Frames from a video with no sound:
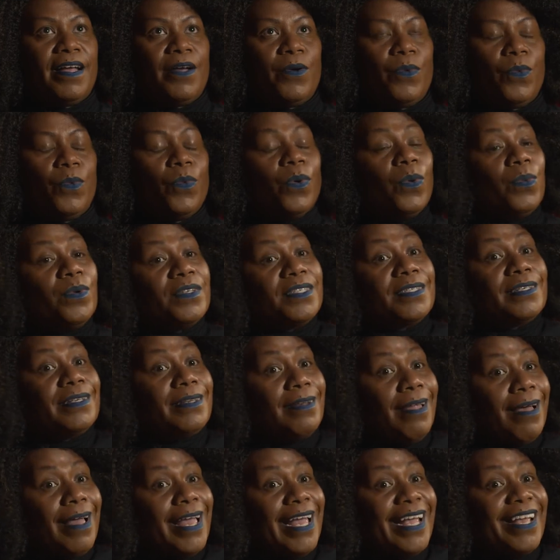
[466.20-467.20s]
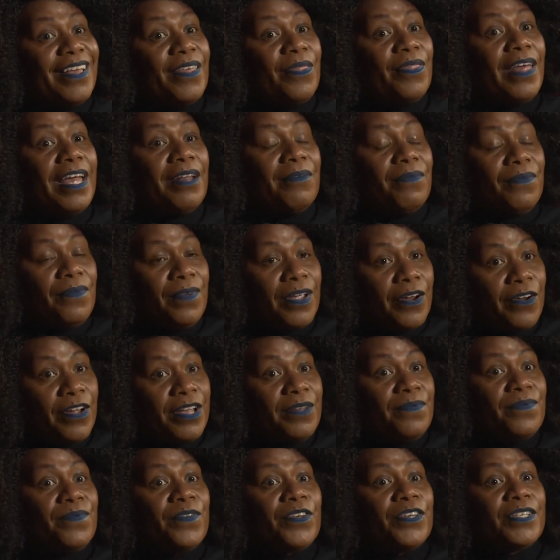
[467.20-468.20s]
what was it like that very
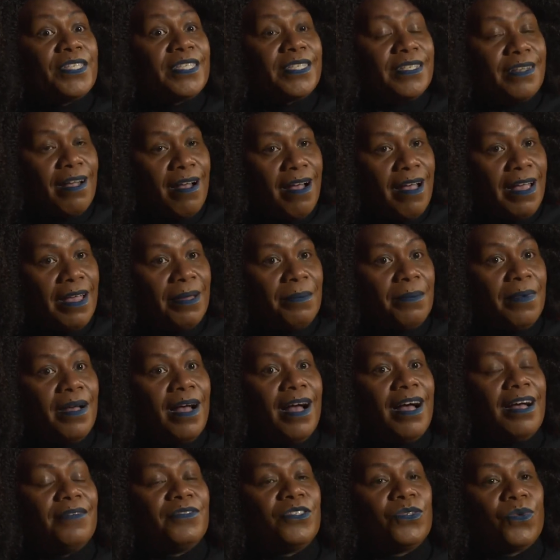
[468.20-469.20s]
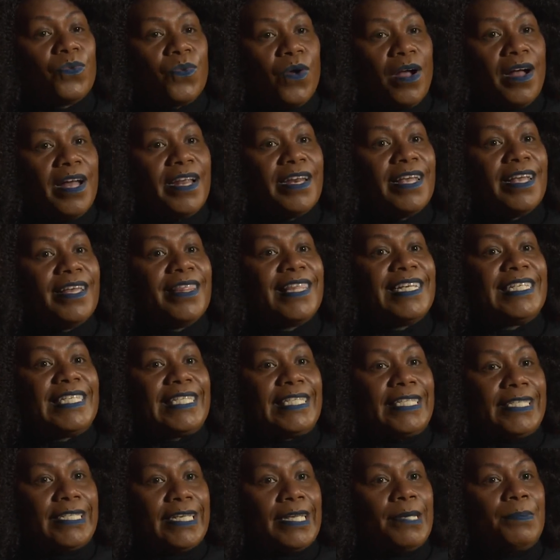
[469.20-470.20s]
first time after writing
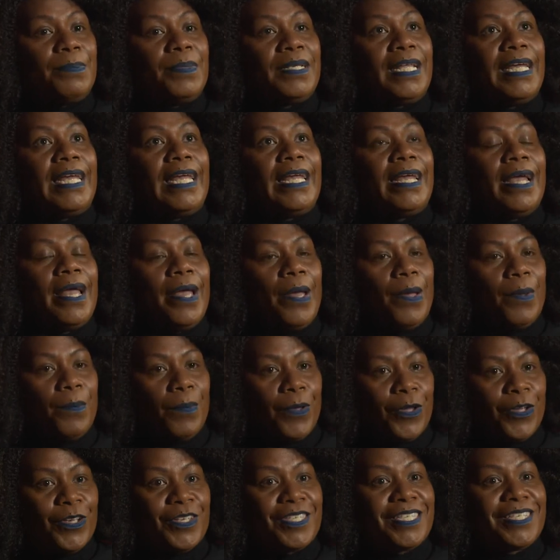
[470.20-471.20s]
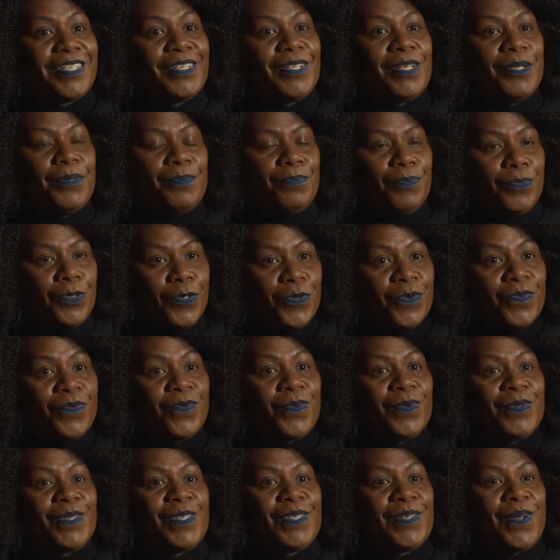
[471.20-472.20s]
this deeply personal and
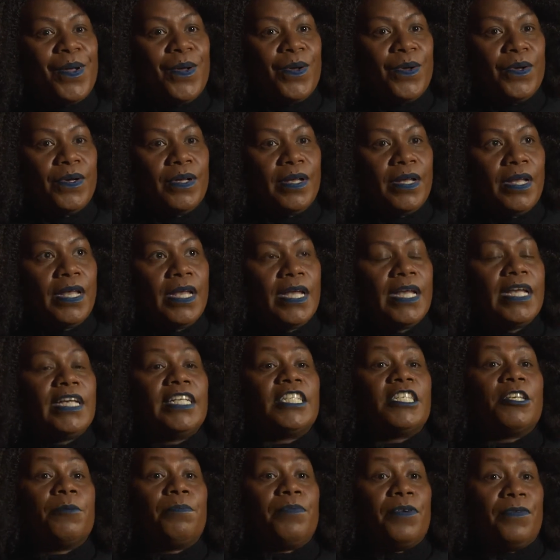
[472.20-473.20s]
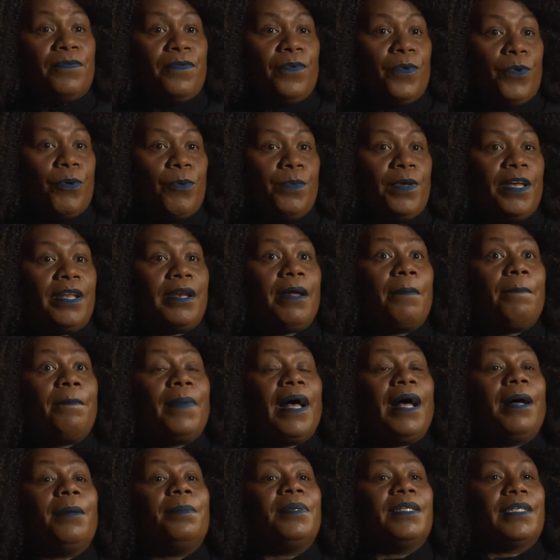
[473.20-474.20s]
beautiful song to perform it
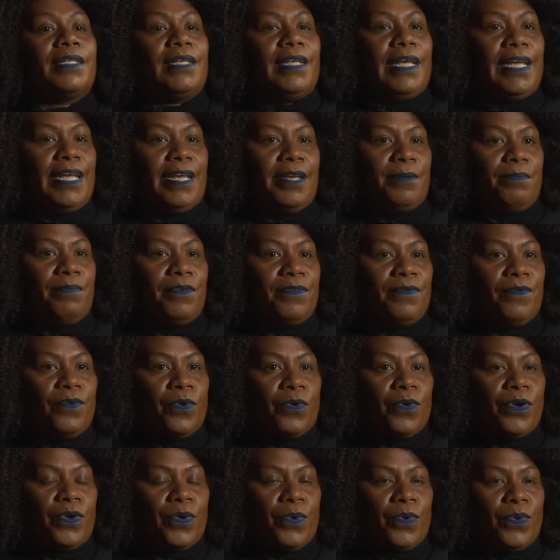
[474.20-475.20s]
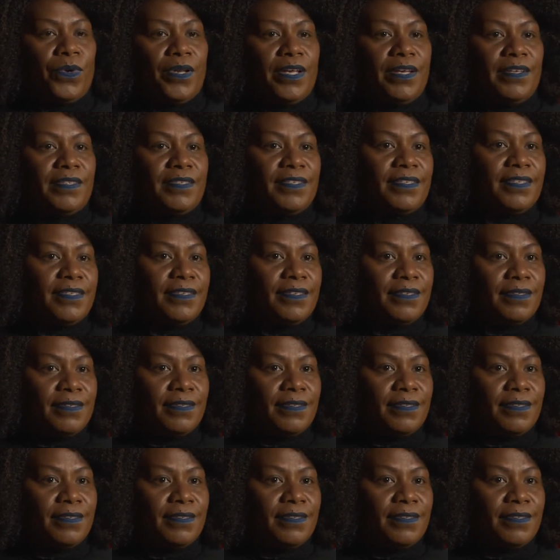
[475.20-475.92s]
publicly before an audience?